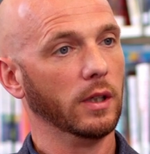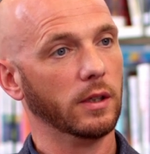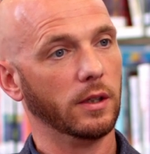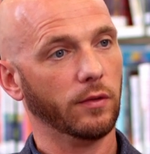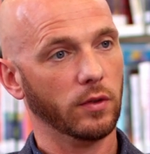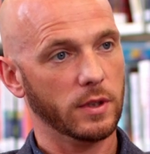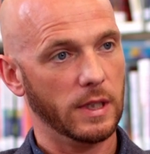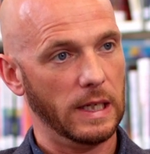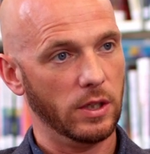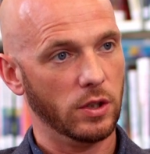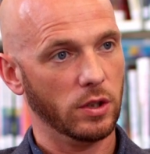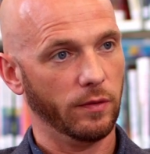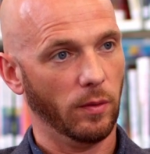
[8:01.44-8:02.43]
the different
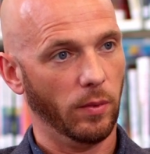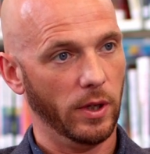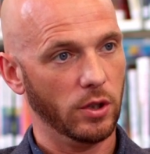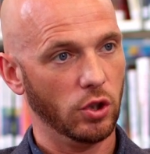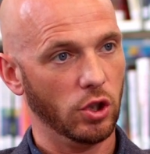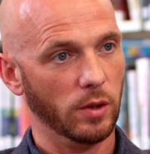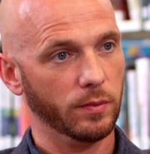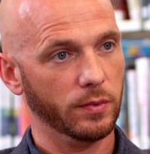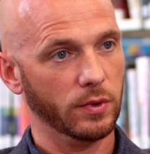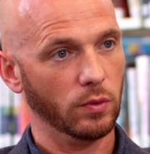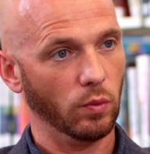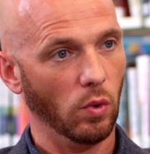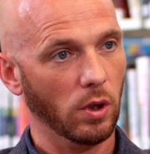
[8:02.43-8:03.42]
stages of
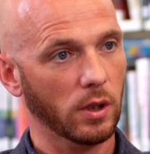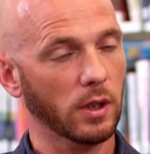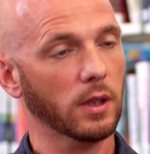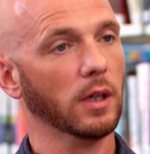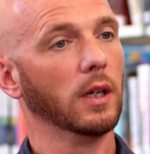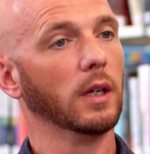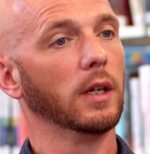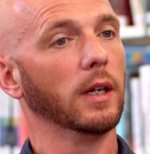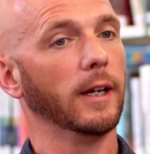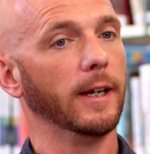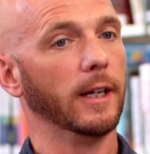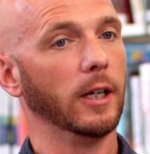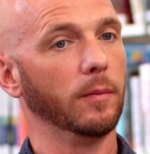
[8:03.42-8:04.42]
apprenticeships work.
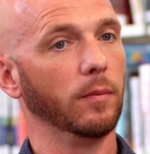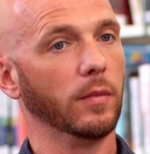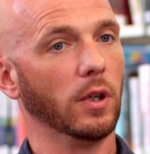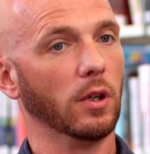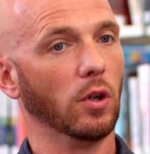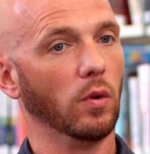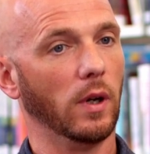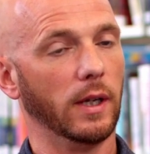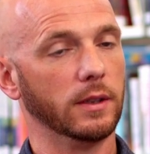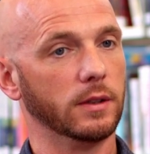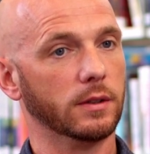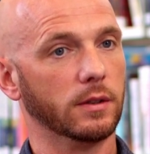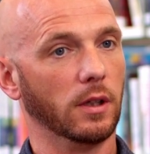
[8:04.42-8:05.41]
And
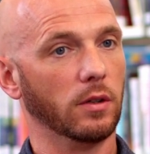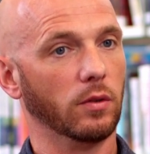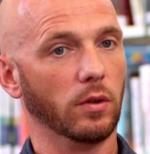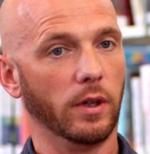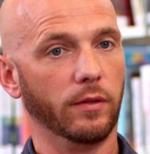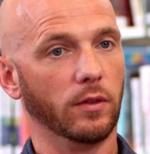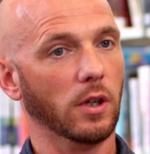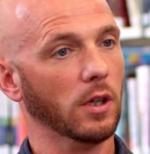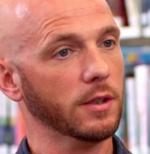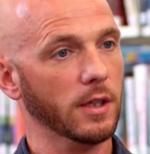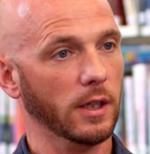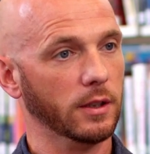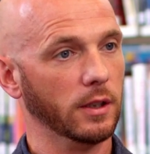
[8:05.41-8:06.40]
even
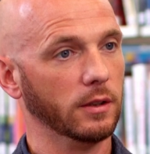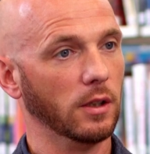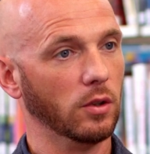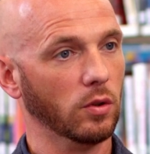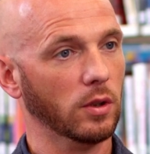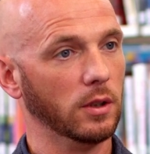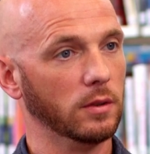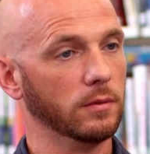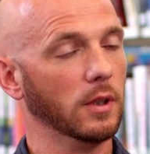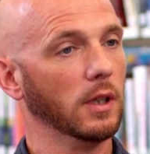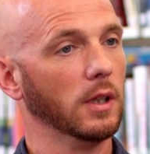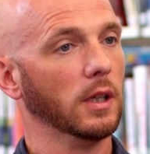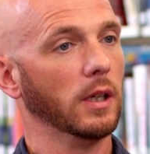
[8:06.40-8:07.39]
contacting the local
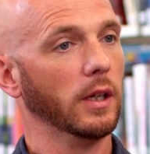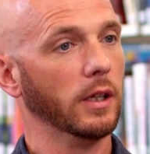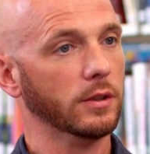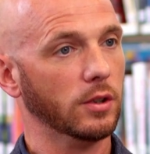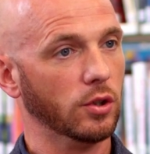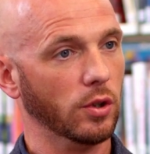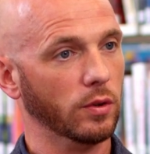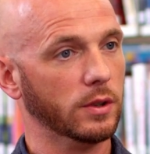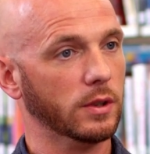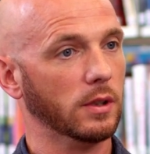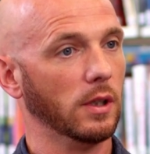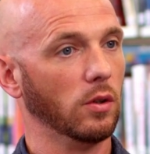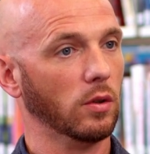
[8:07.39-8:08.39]

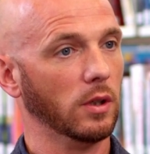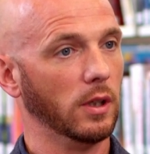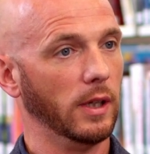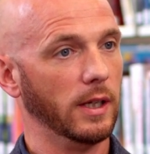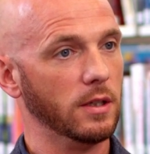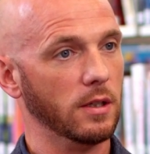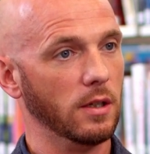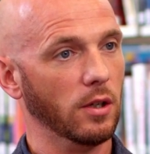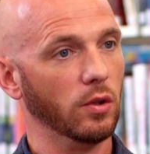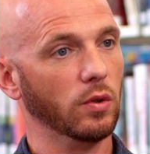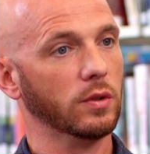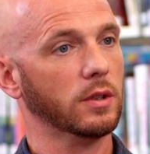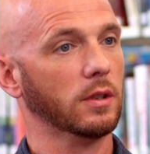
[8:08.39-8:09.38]
institutes, the local
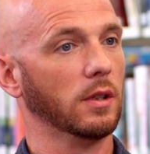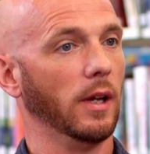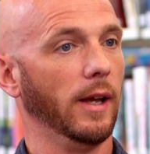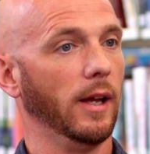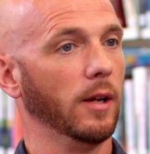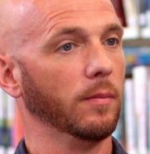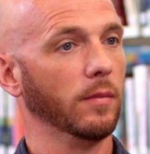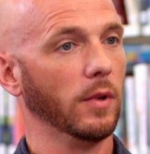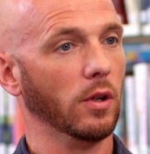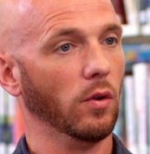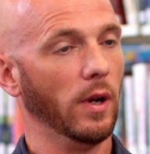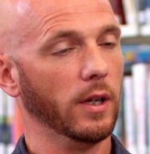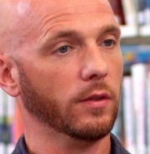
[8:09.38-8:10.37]
ATUs,
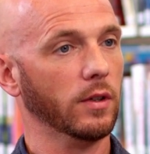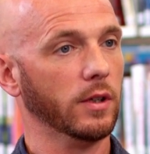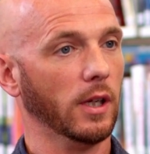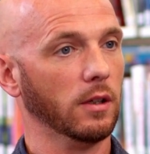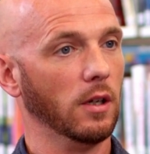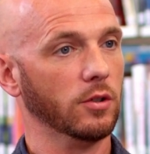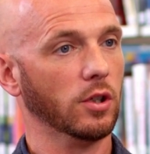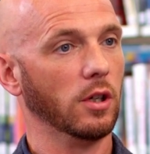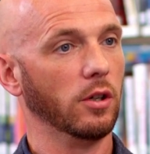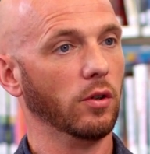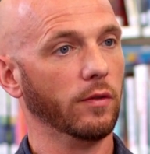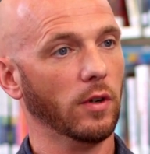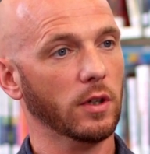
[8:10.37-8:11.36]
any of the technological
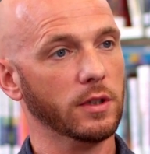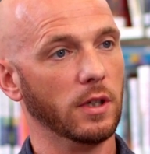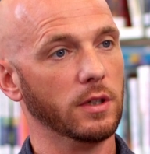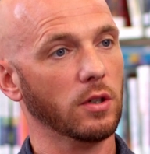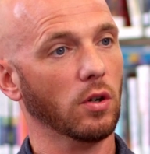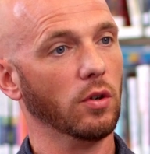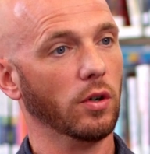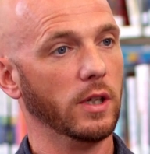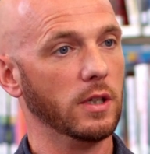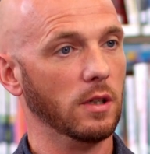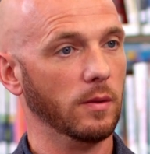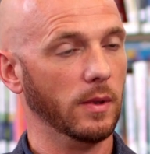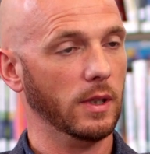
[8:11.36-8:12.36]
universities or
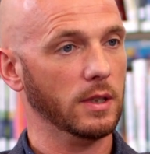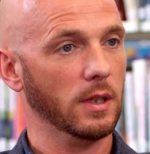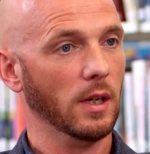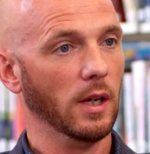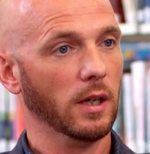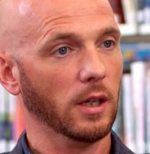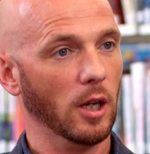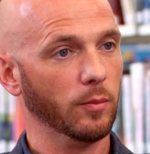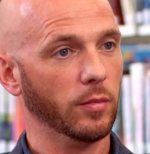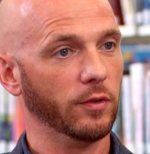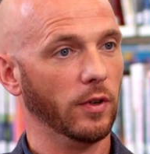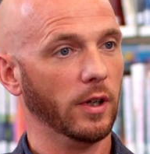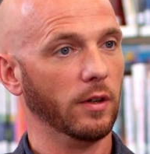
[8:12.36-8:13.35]
ETBs can
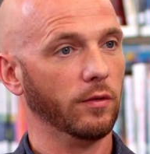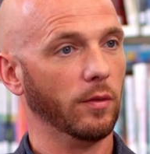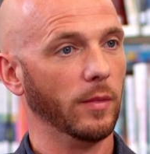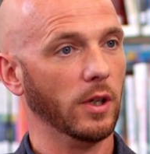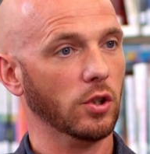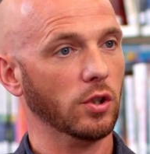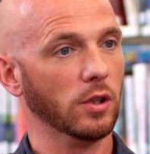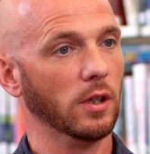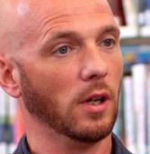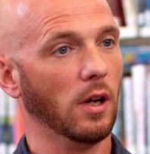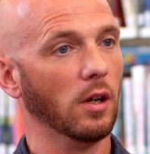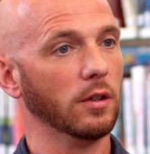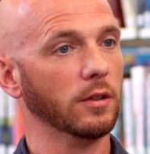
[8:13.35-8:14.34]
provide information
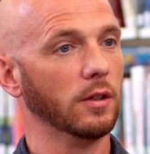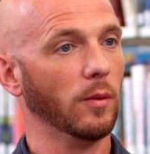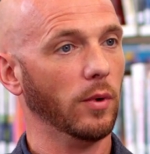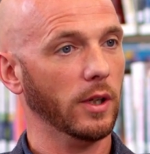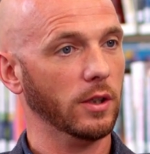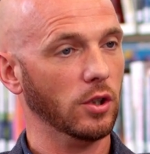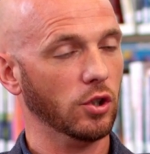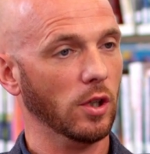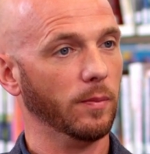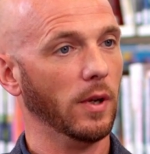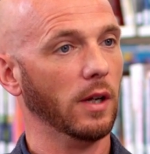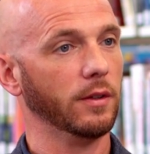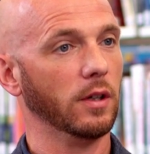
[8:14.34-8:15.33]
on
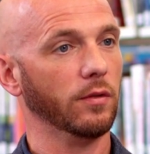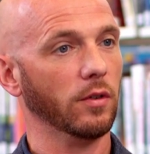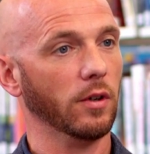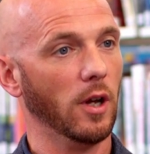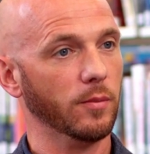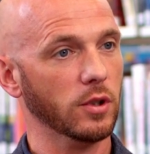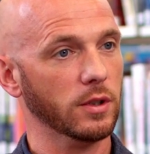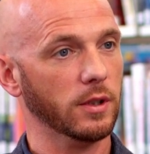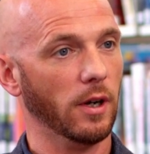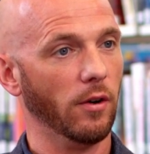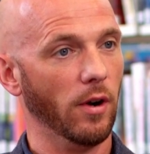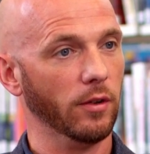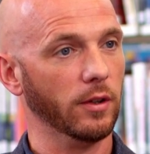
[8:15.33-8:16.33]
apprenticeship and the different options
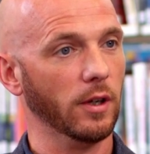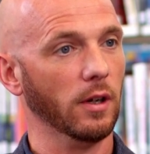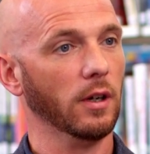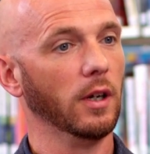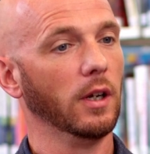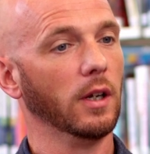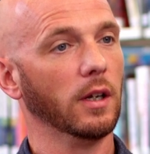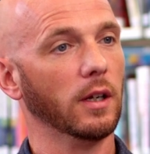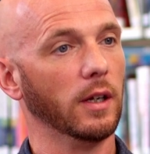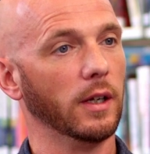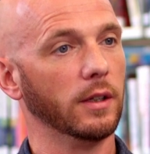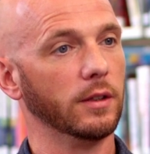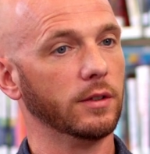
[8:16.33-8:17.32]
that are out there.
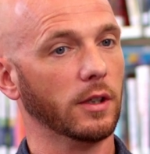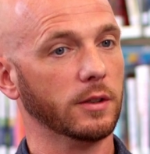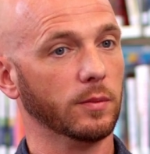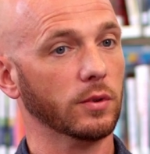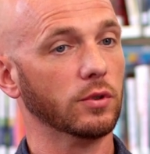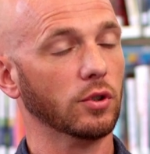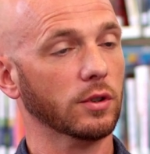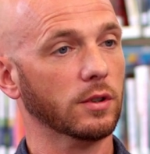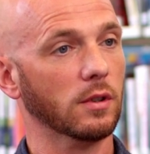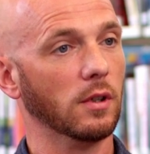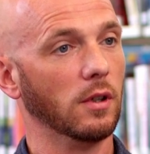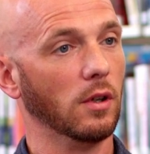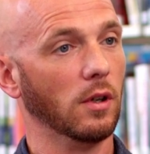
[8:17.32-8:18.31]
And I suppose
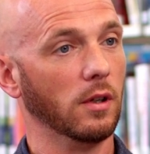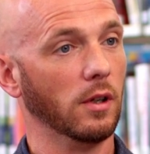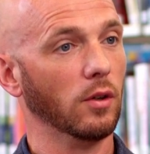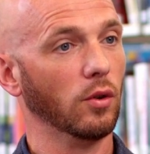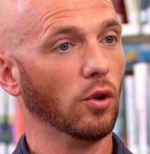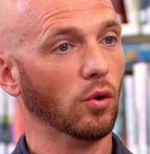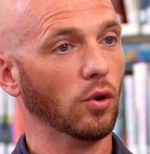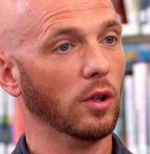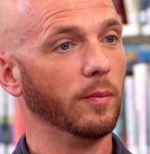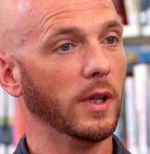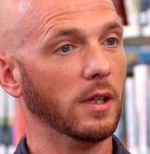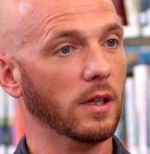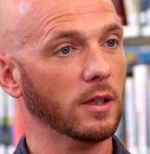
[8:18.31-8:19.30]
just local
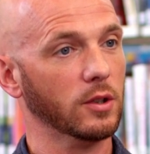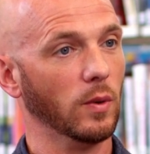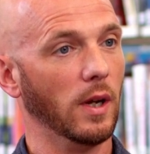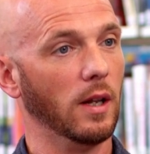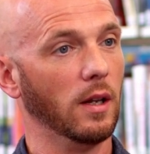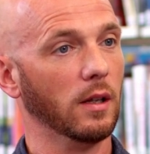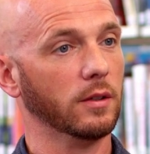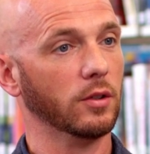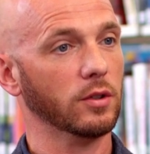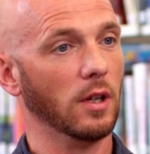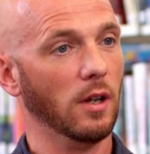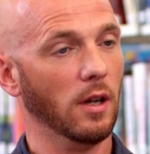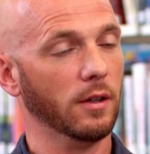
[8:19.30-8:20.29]
media as well. There's
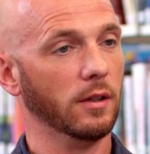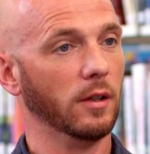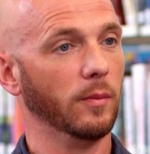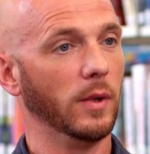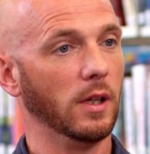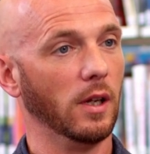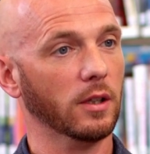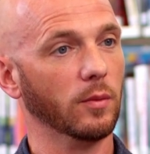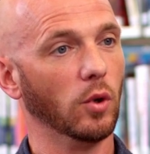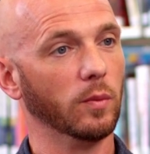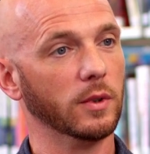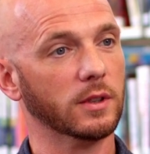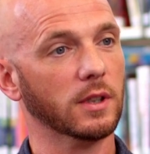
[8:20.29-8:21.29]
a lot in the media at the
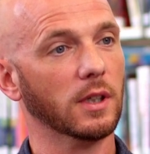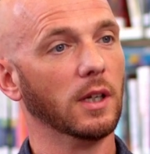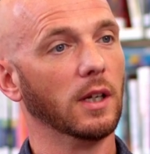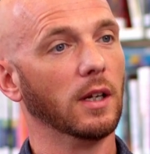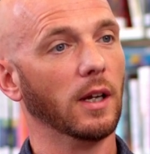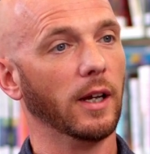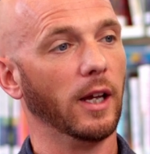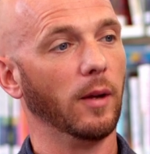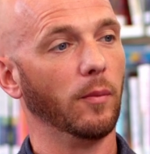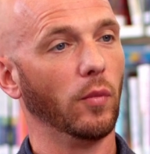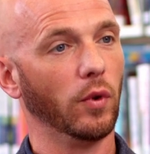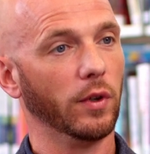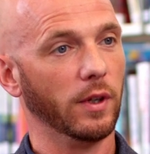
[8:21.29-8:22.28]
moment
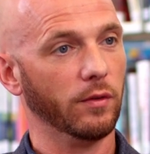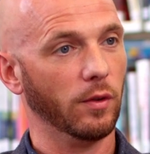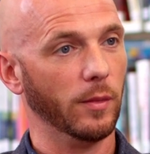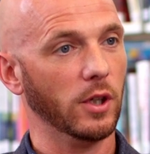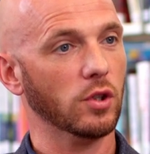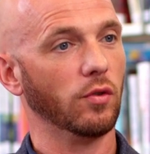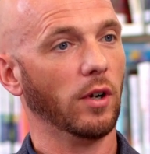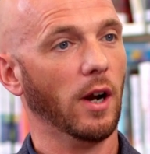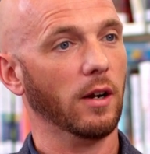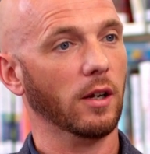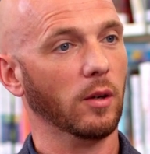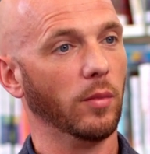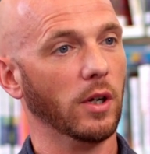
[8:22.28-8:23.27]
with information
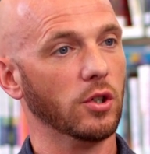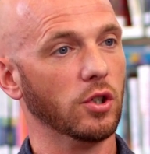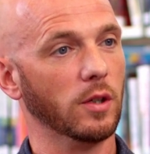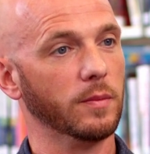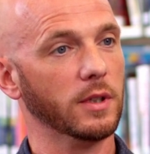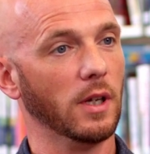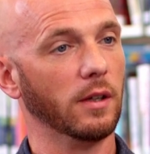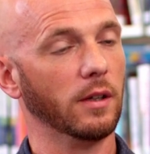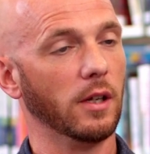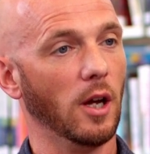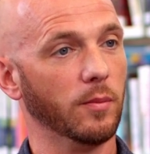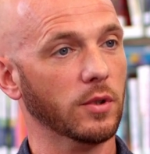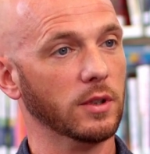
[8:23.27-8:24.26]
regarding apprenticeships and
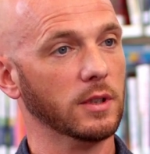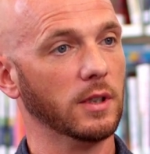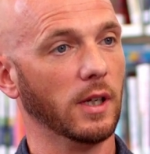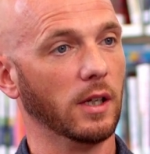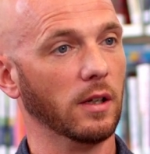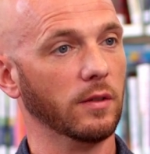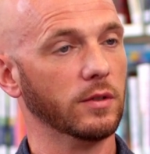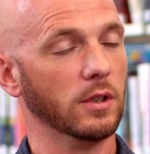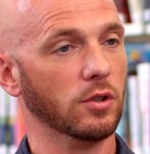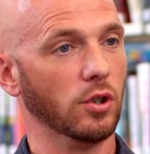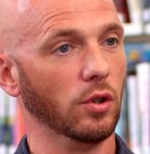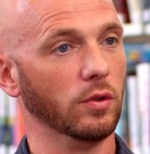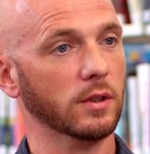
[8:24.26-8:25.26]
the options that it gives to
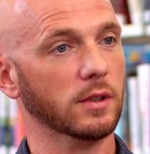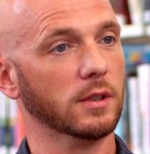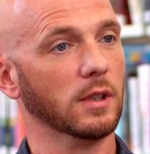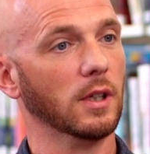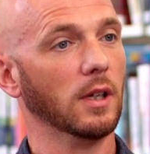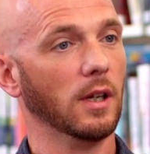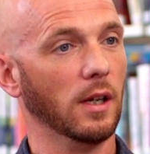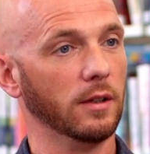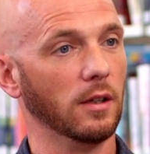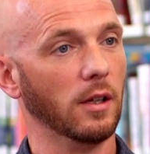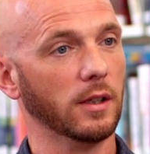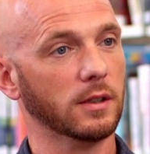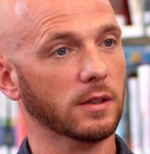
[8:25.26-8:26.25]
students and the
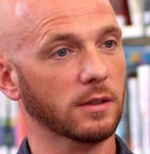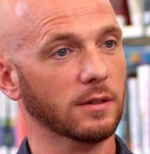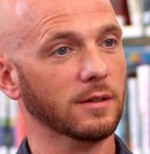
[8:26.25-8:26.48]
likes